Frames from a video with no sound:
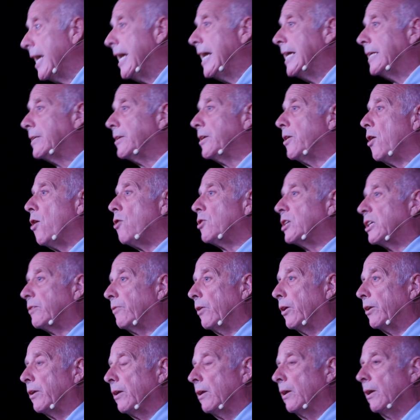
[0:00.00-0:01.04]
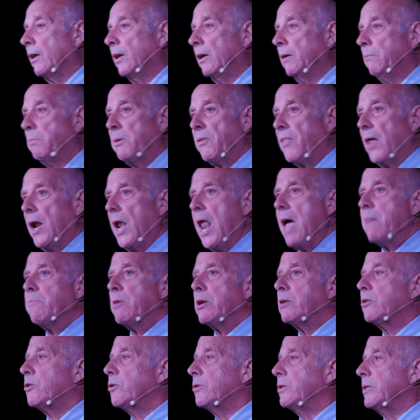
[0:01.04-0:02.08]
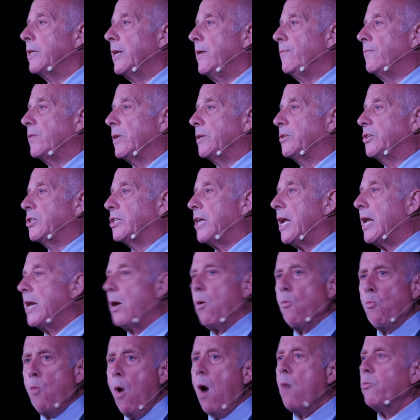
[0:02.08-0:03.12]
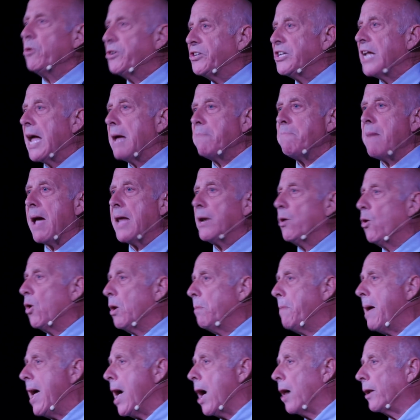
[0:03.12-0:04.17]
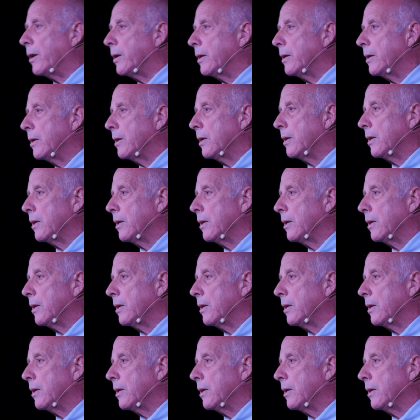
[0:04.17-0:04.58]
Eton and Oxford. But the lemon couldn't even understand it. What was that man all about?